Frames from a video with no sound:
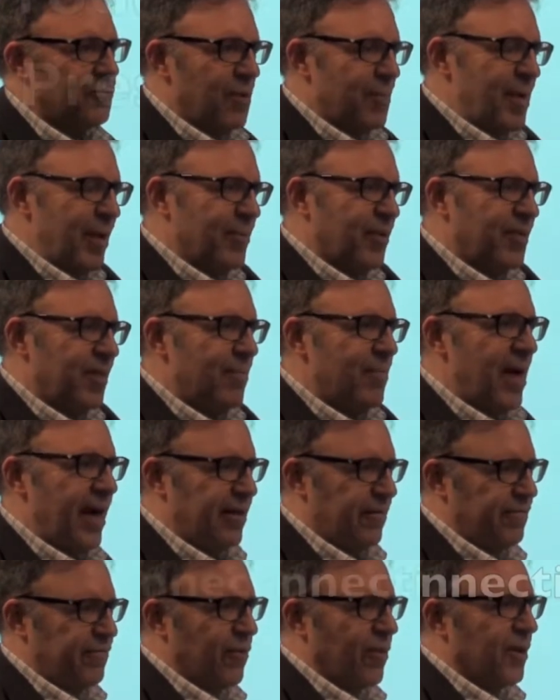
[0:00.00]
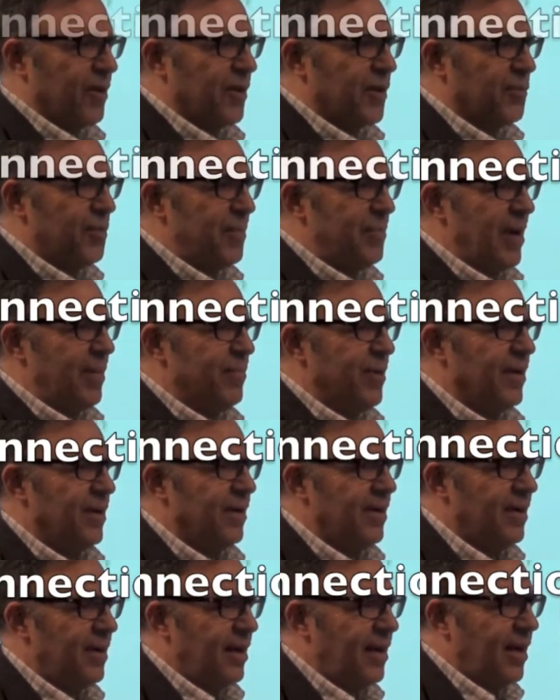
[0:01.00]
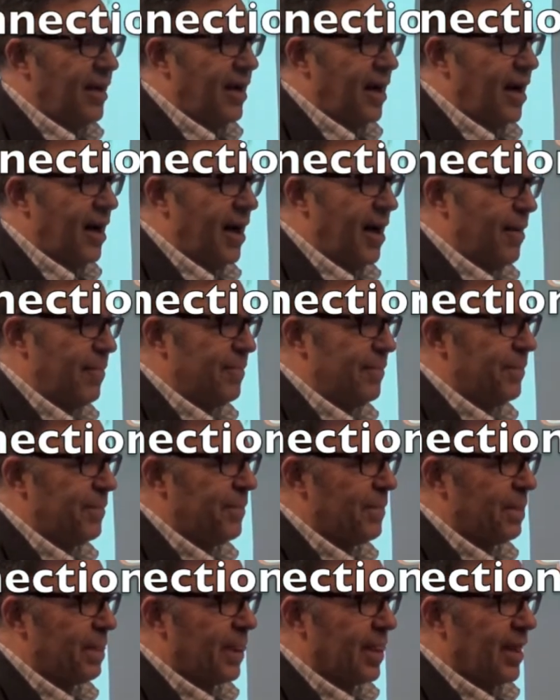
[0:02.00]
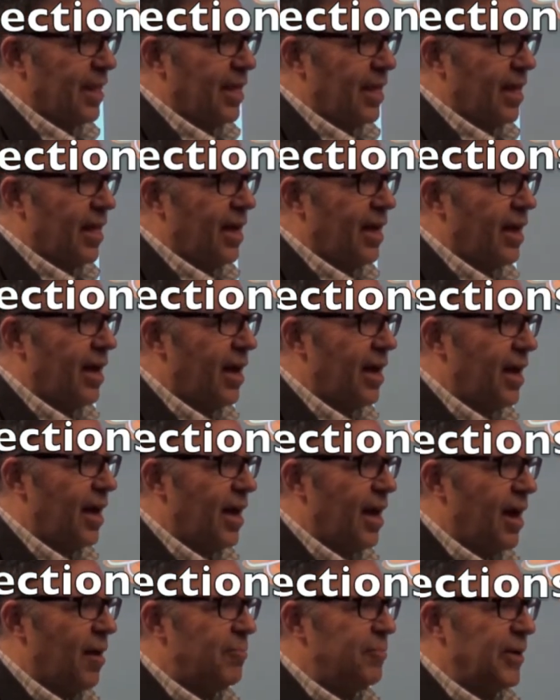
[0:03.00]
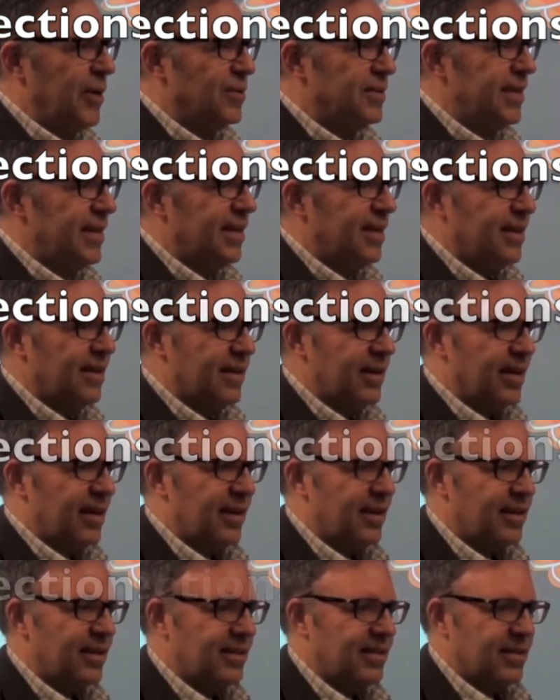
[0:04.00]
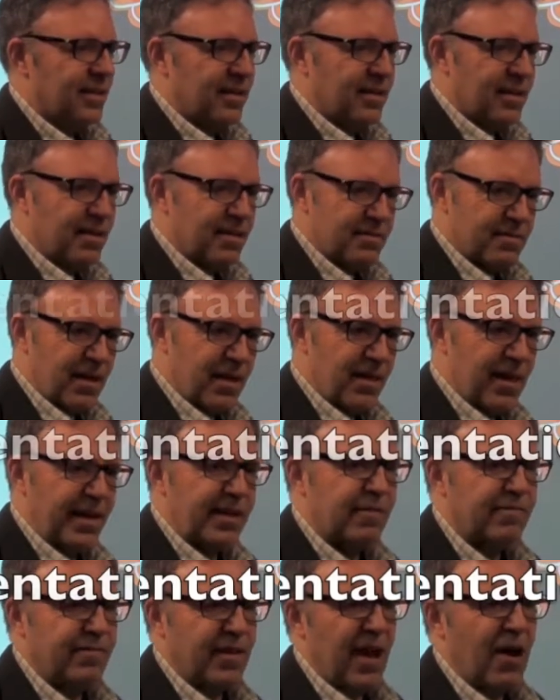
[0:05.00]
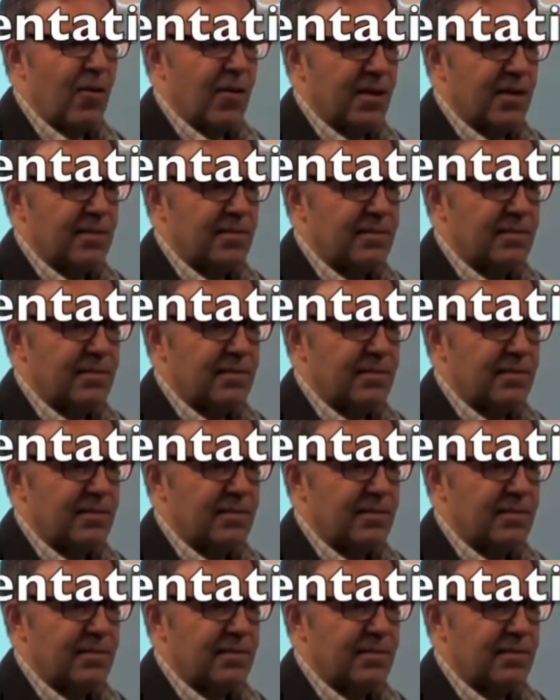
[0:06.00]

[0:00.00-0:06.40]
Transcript: remember the metaphor. Remember a building like a flower.